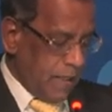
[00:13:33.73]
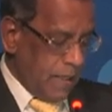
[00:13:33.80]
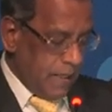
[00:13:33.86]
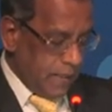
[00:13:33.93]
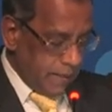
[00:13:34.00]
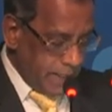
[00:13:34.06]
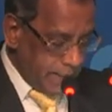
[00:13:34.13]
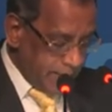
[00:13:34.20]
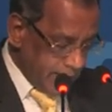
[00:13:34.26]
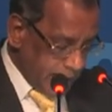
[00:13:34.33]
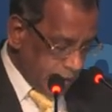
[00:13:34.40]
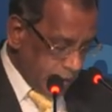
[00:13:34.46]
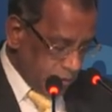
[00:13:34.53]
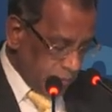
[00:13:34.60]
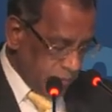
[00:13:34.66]
Ladies and
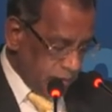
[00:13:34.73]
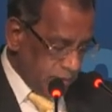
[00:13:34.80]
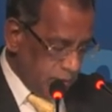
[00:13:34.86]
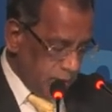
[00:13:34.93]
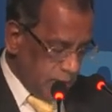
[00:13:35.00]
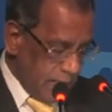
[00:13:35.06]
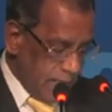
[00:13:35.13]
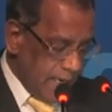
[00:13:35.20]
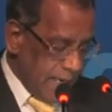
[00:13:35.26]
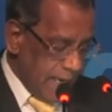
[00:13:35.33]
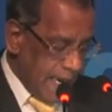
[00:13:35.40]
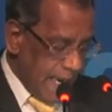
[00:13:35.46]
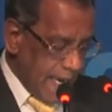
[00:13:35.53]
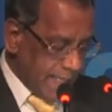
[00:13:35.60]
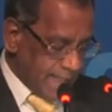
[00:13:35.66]
gentlemen,
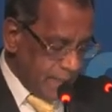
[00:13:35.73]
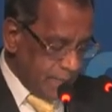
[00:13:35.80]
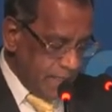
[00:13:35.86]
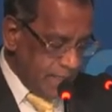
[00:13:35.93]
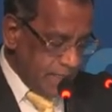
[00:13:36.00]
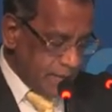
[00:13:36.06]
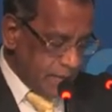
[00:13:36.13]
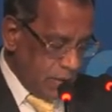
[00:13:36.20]
SMEs